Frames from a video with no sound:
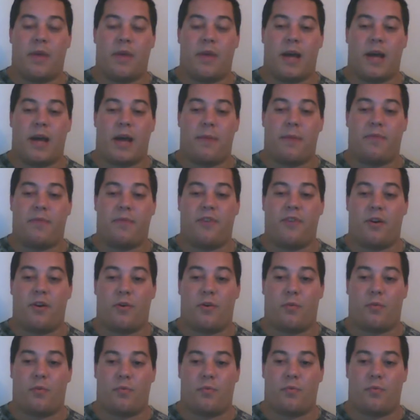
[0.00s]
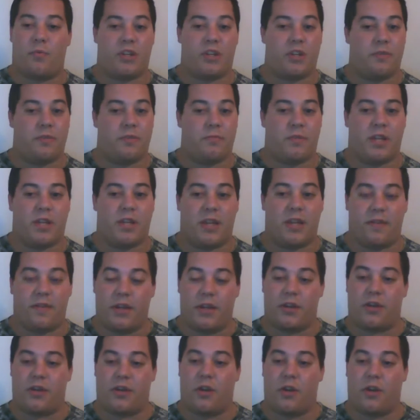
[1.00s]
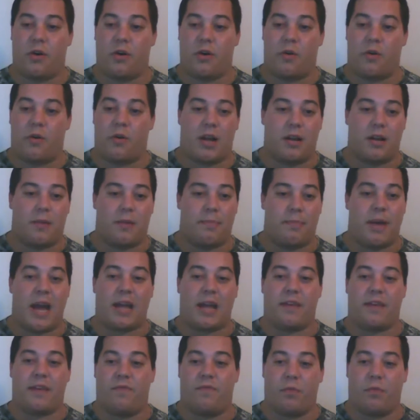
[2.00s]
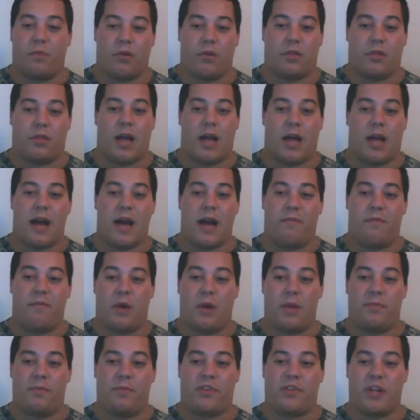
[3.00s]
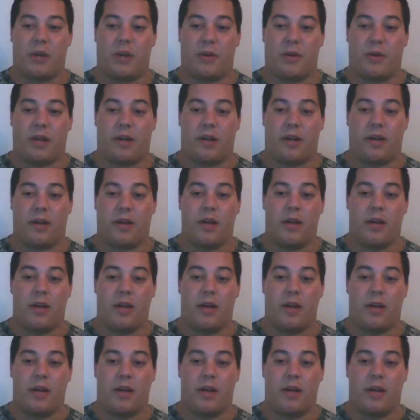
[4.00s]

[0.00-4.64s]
episode TV show, kind of back and forth live web show here,